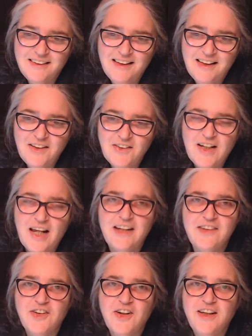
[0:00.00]
They could
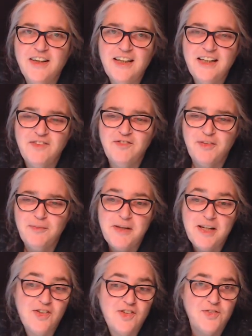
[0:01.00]
enter all that
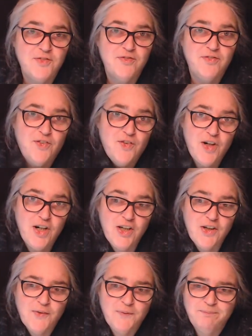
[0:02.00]
information for
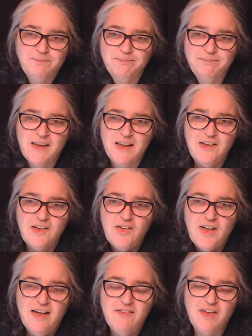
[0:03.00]
you and you'd
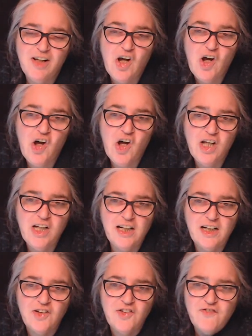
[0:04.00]
have it all
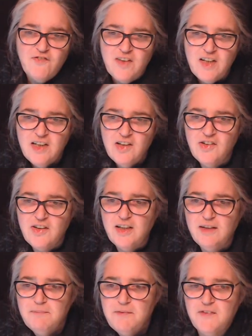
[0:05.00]
at your
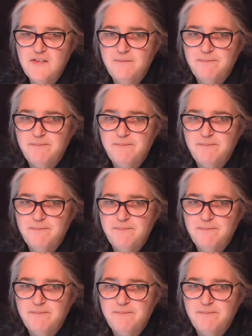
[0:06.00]
fingertips.